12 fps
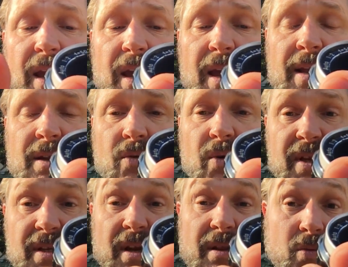
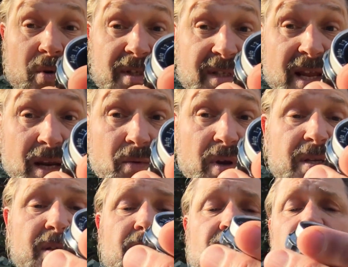increase, in other words,
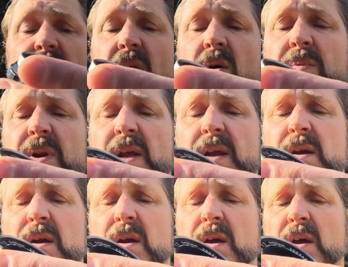decrease the opening
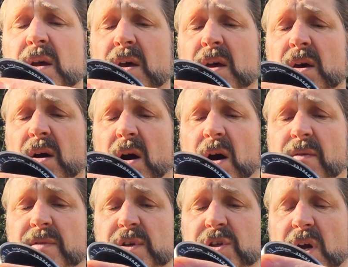
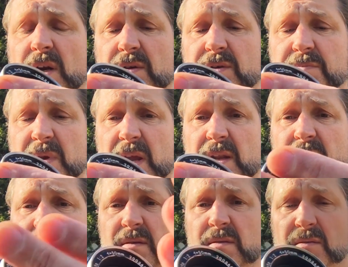of the shutter speed,
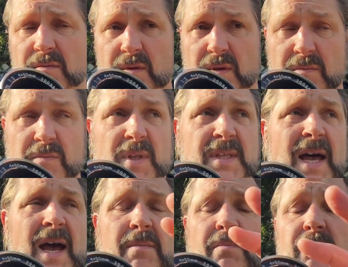the
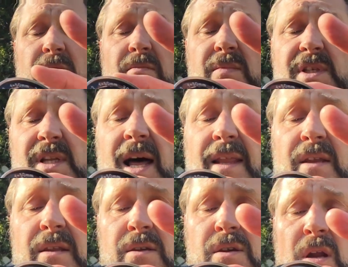time slot
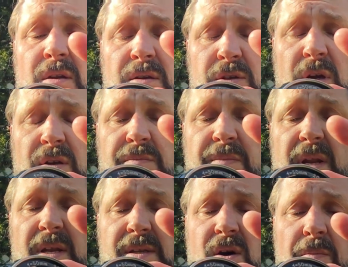that the shutter
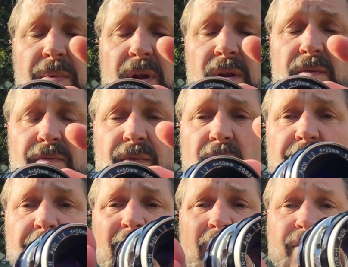speed is open, from
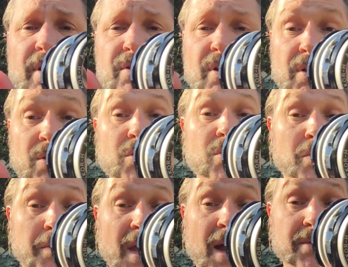500 to
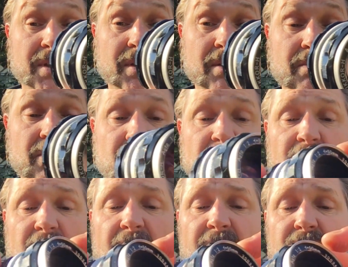2000.
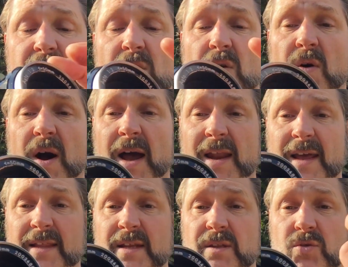Okay, so I
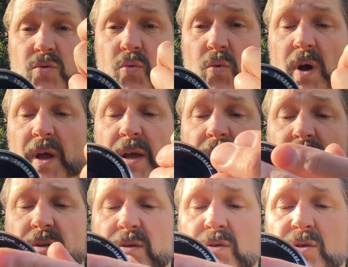let in
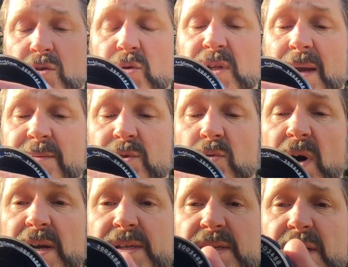2 times
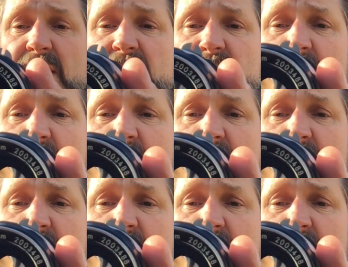twice as